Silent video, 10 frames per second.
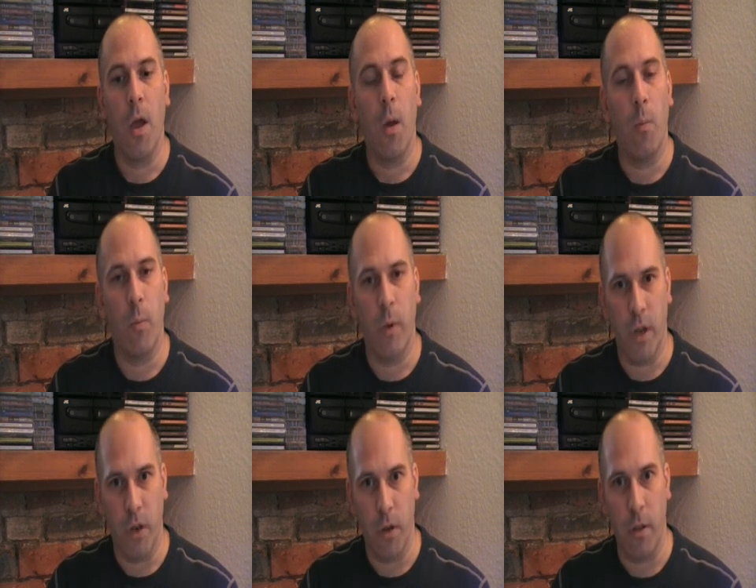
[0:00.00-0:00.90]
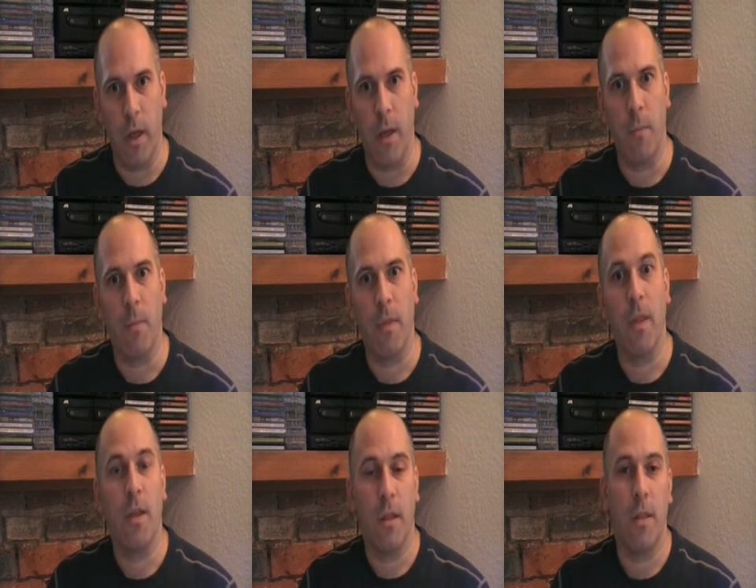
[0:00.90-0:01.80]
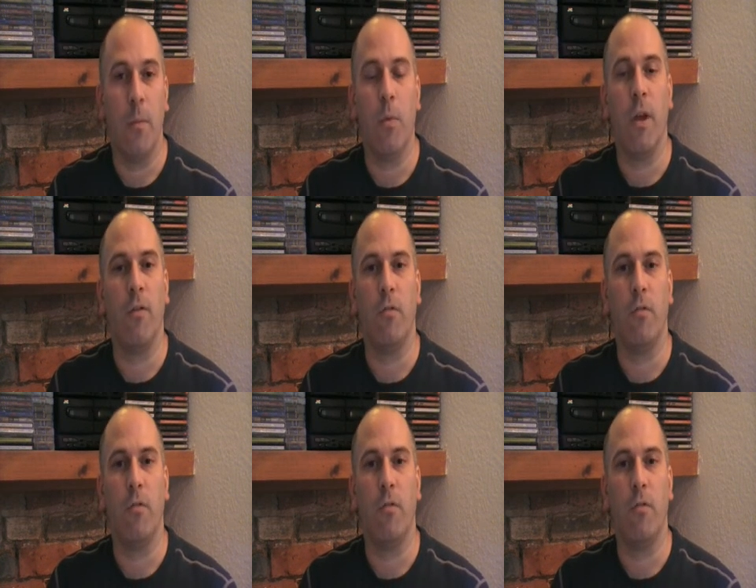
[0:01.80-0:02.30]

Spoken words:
And when we can do that, then we have